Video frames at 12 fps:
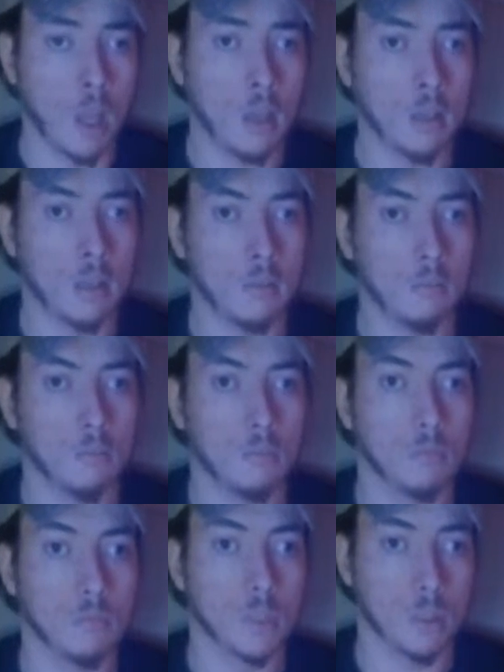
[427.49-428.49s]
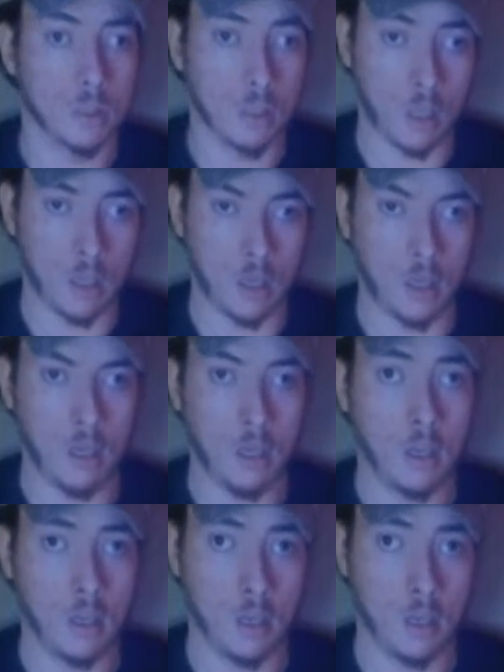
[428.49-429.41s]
back up today,